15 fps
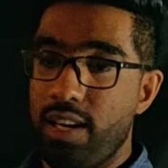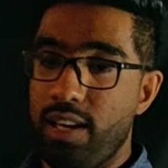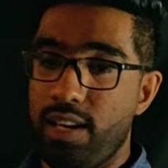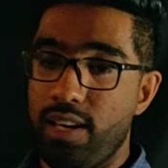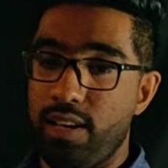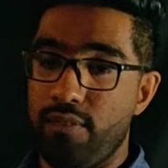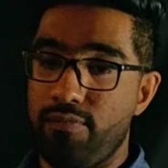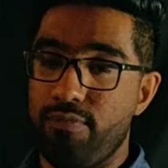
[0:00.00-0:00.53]

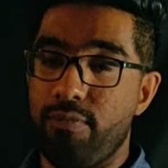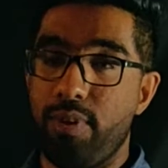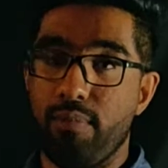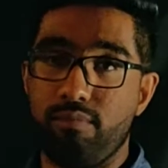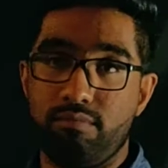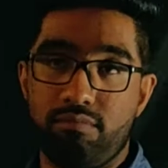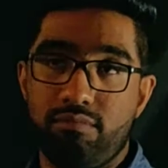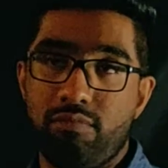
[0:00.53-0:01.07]
from
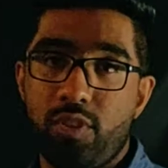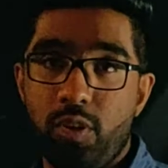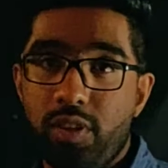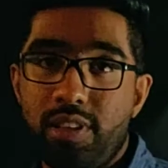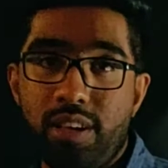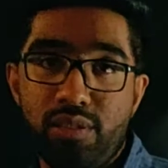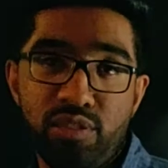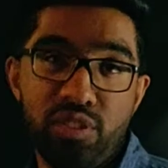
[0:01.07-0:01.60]
3000
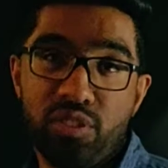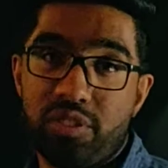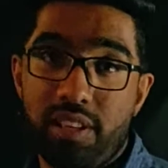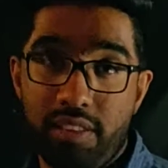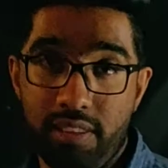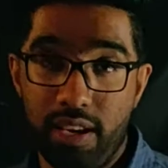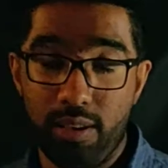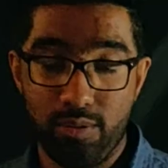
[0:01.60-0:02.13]
to
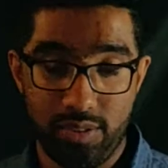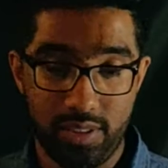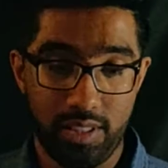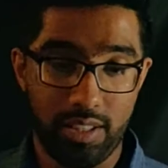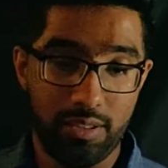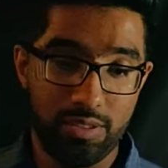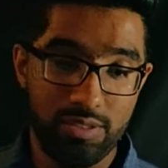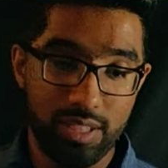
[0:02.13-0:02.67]
10,000 degrees
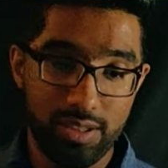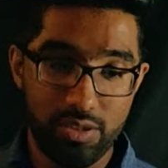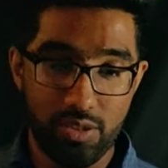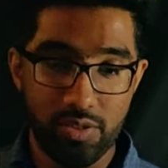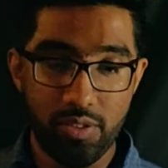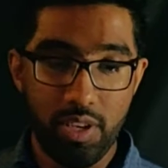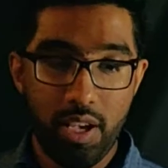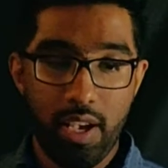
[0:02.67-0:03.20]
Celsius,
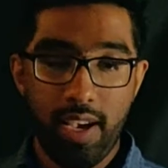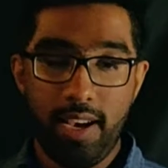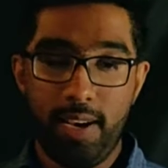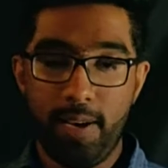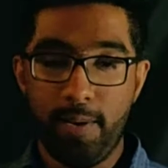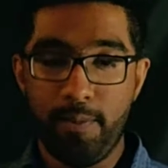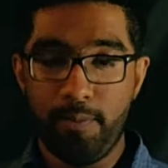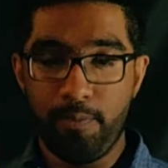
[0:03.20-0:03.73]

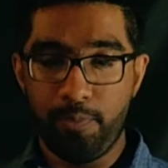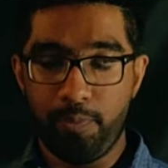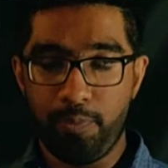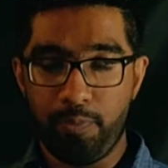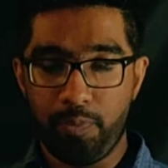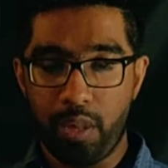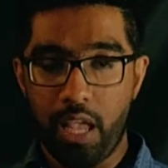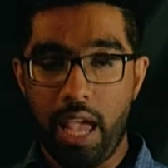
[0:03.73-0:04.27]

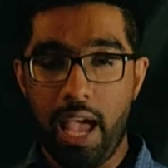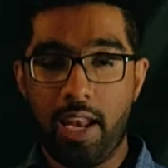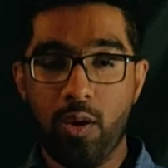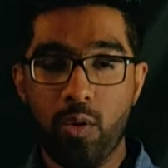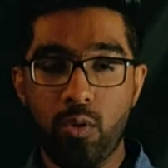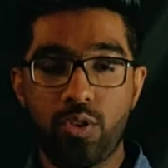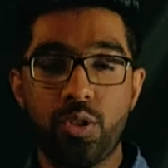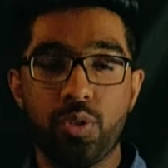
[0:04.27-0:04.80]
and also
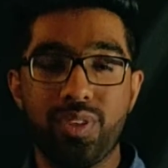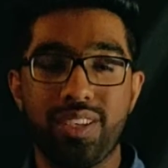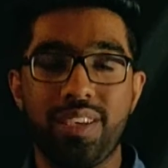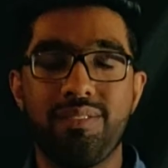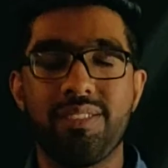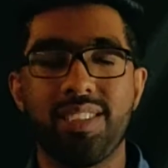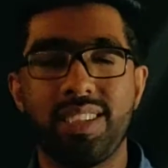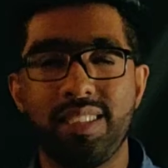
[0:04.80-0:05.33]
gives an
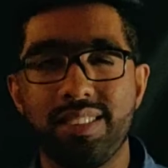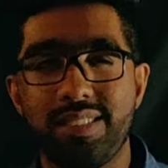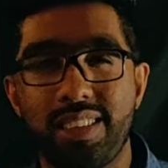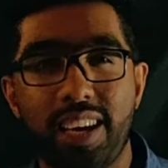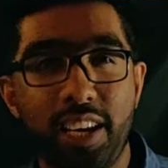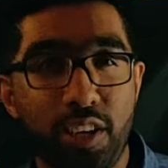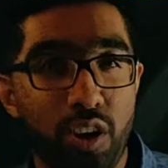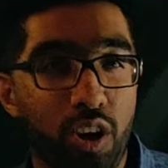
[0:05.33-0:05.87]
insight
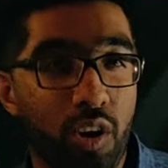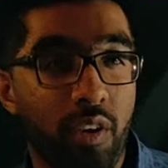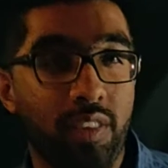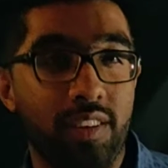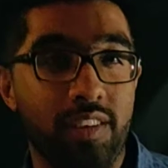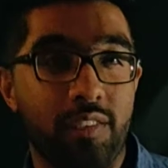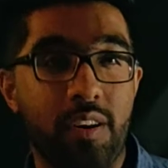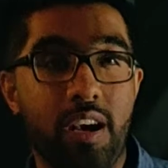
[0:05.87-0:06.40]
on
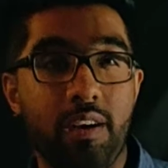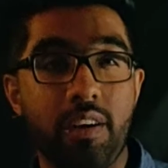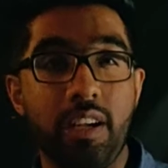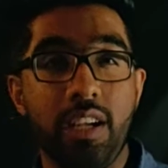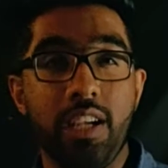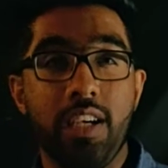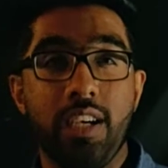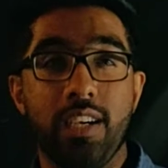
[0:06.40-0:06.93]

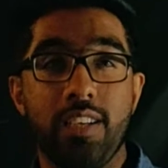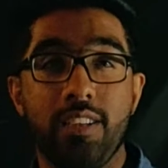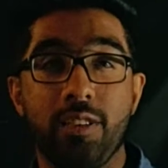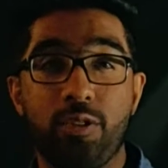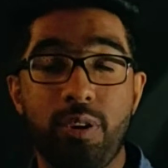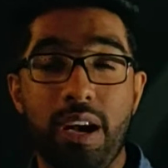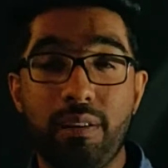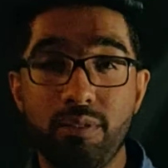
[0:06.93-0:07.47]
the
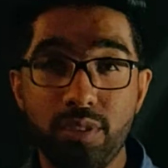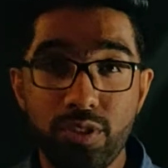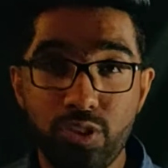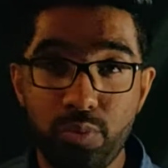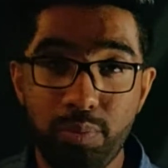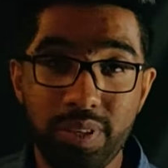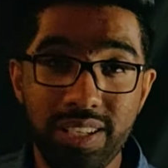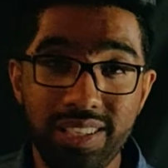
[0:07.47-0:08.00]
travel
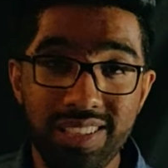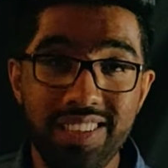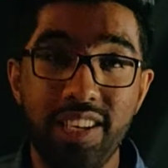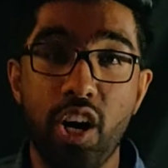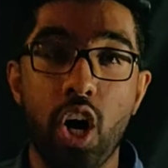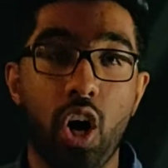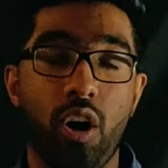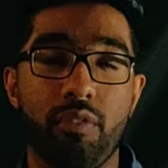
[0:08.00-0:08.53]
speed
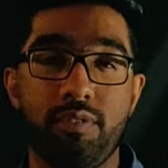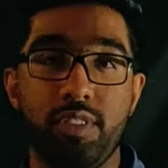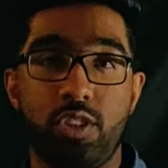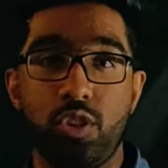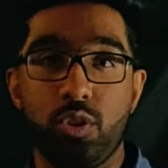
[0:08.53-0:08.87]
of the tool.